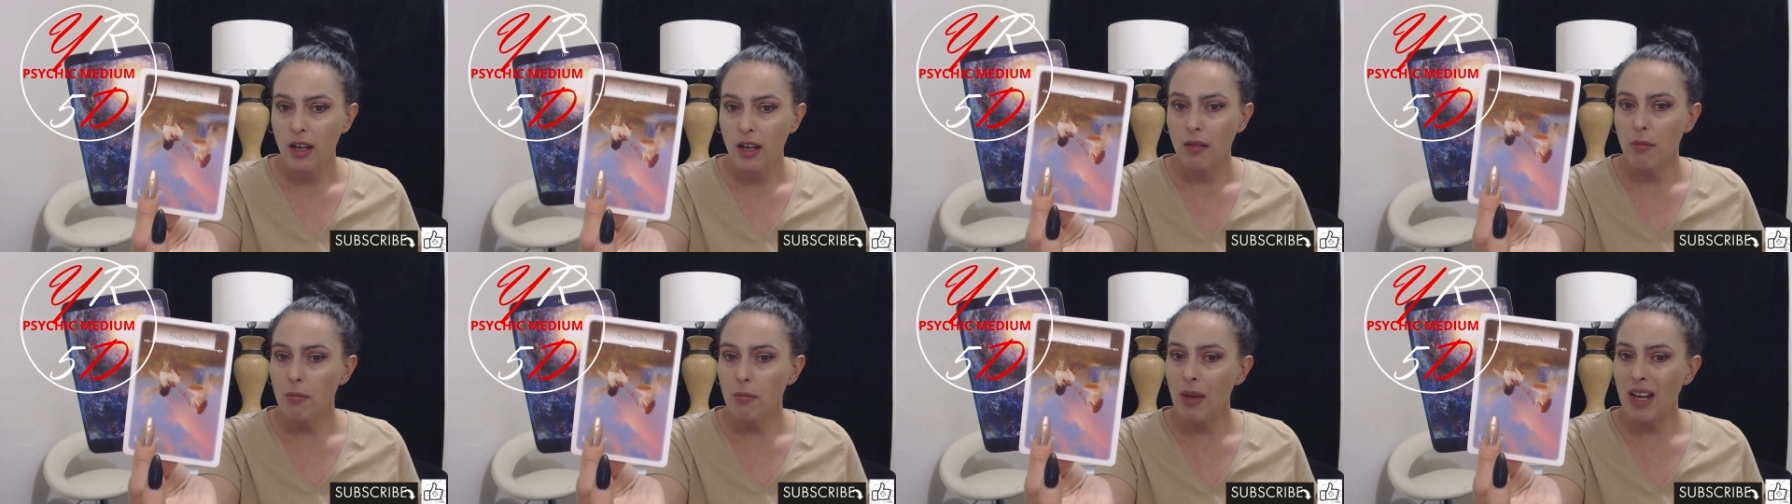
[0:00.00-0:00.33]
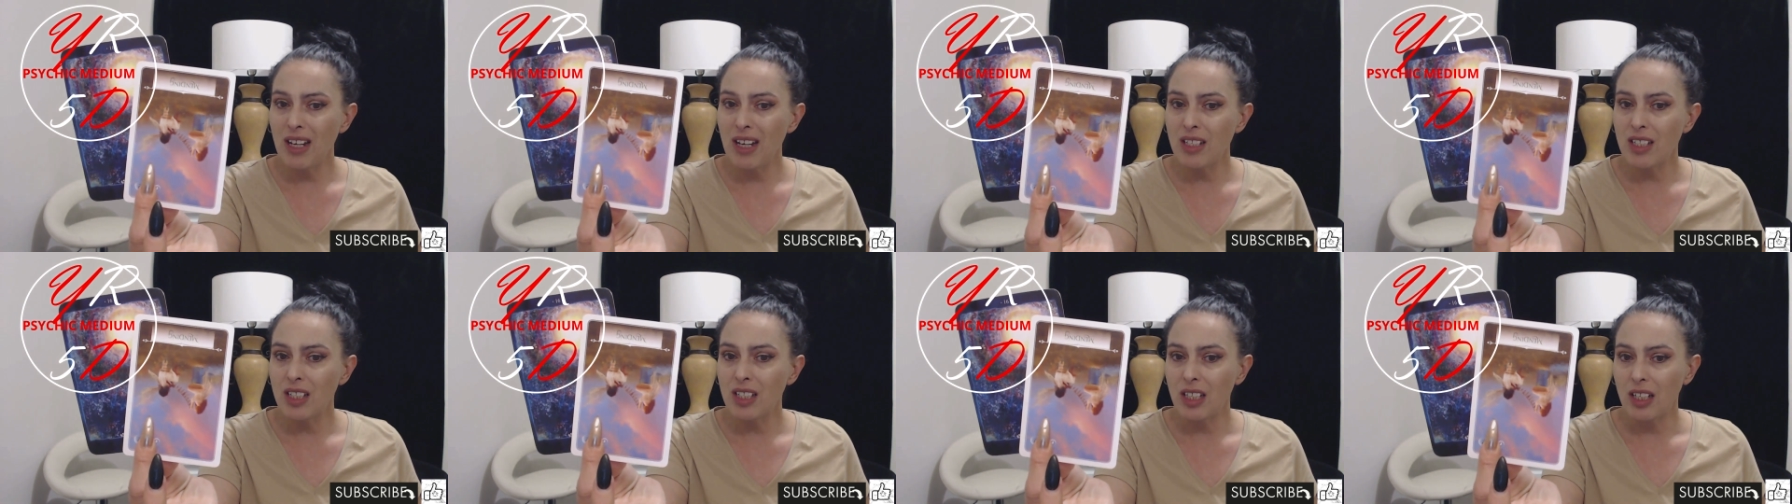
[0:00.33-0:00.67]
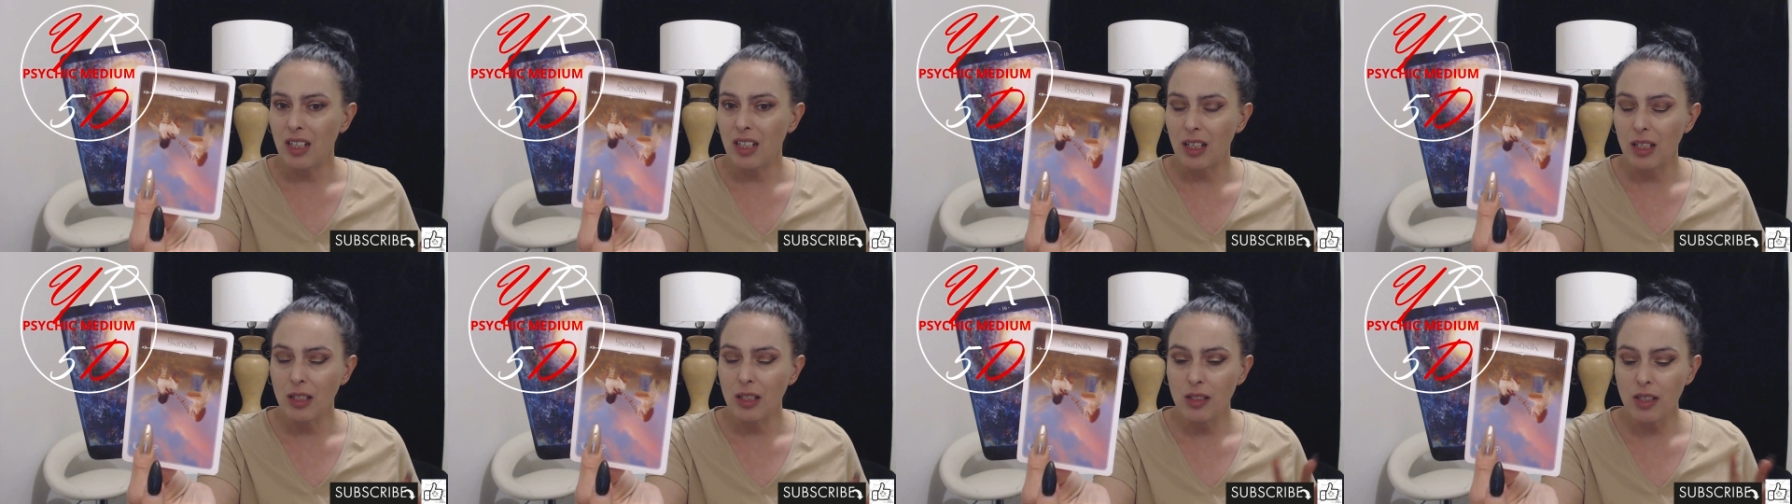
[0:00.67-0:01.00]

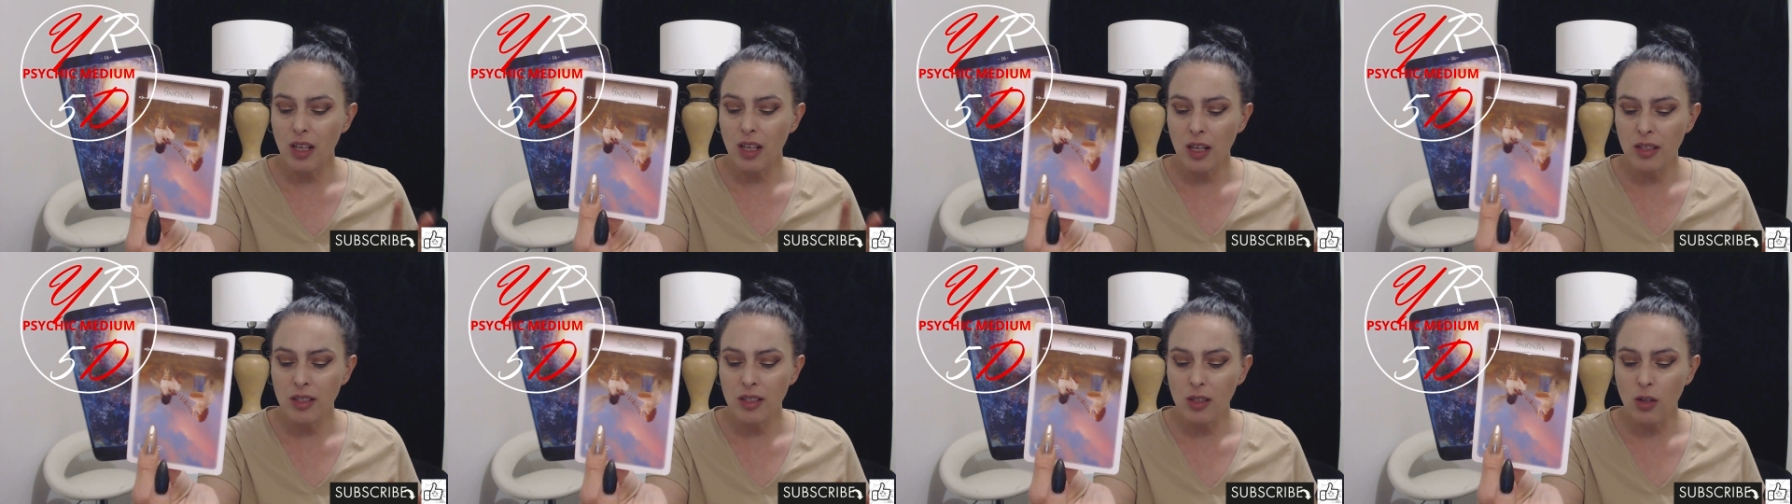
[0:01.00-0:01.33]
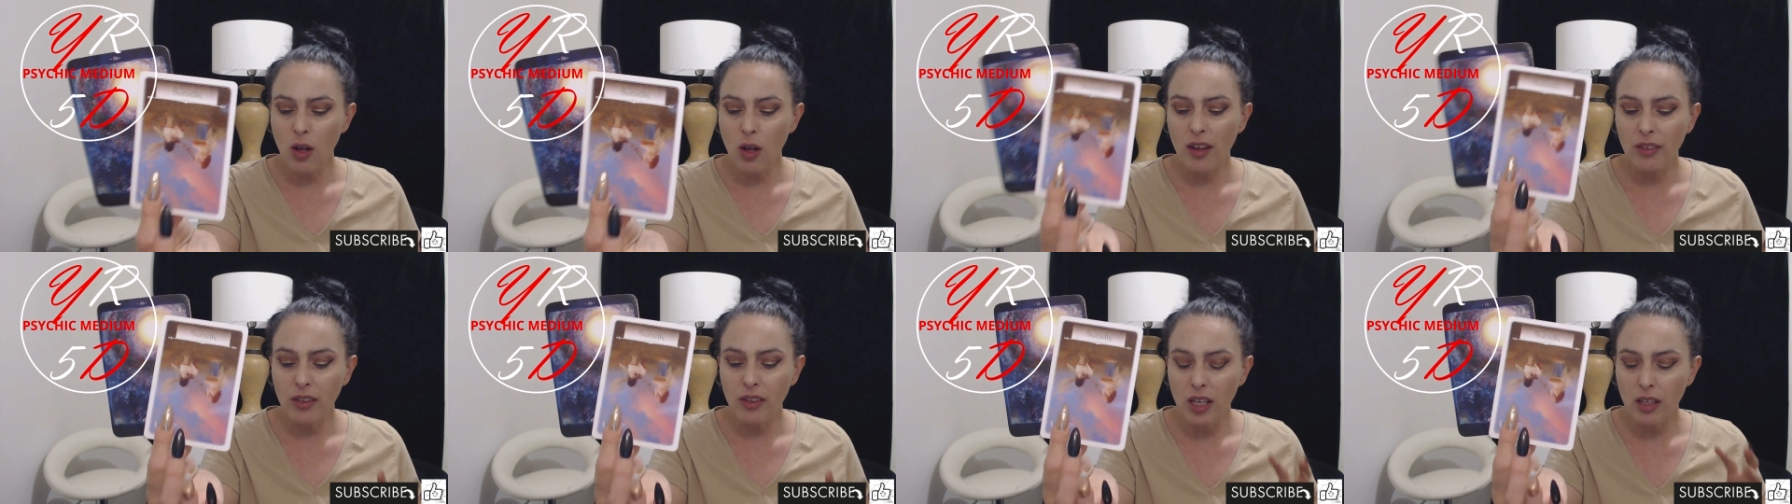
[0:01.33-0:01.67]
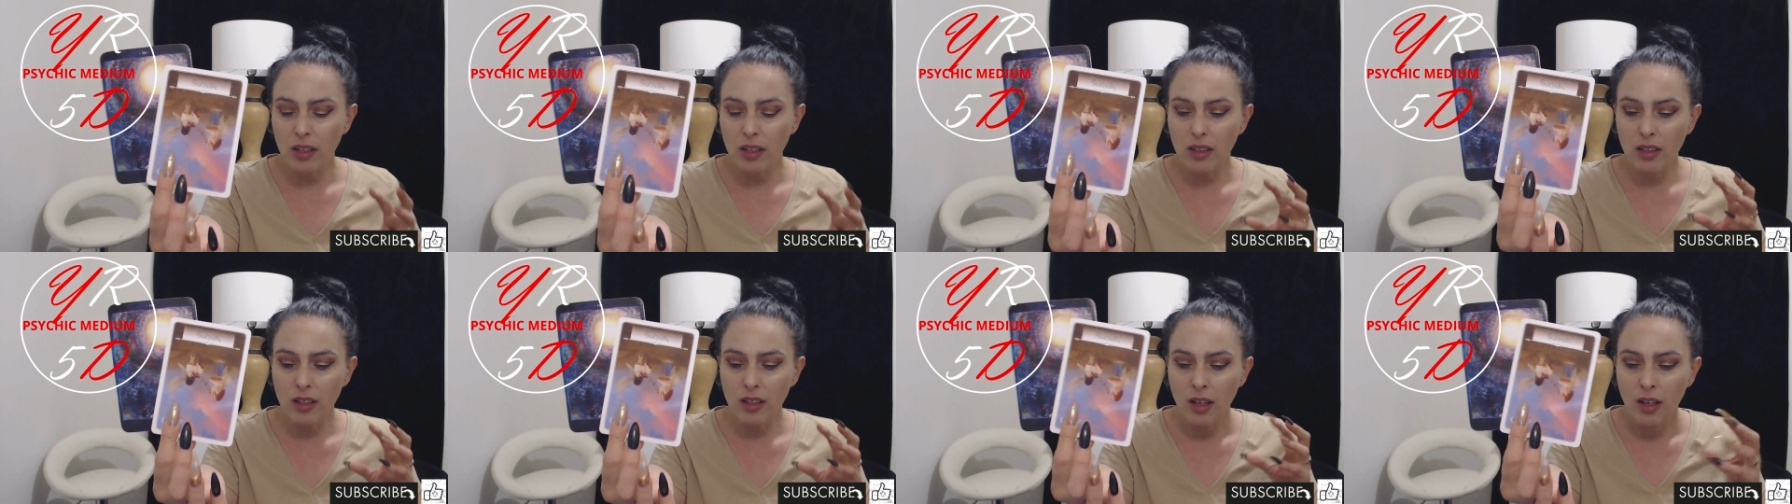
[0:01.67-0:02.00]
Mending. It's, it's like they're...